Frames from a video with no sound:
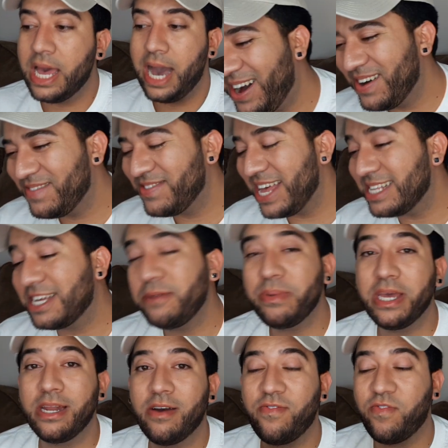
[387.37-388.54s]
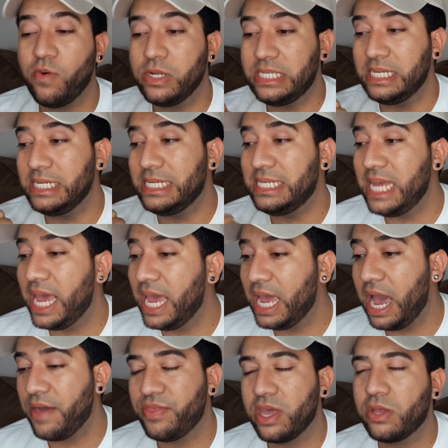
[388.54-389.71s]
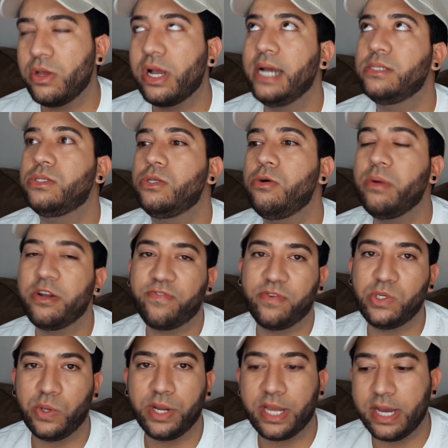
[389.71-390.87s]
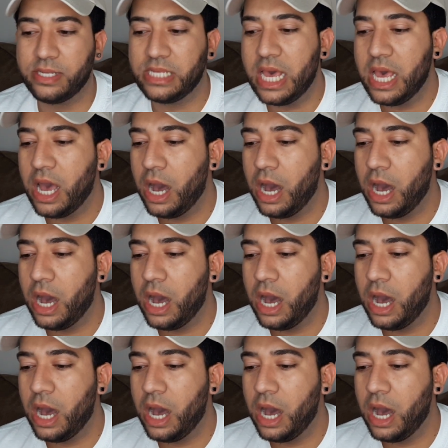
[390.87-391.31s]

Um, that's going to be enough for today. I thank you guys so much for joining us.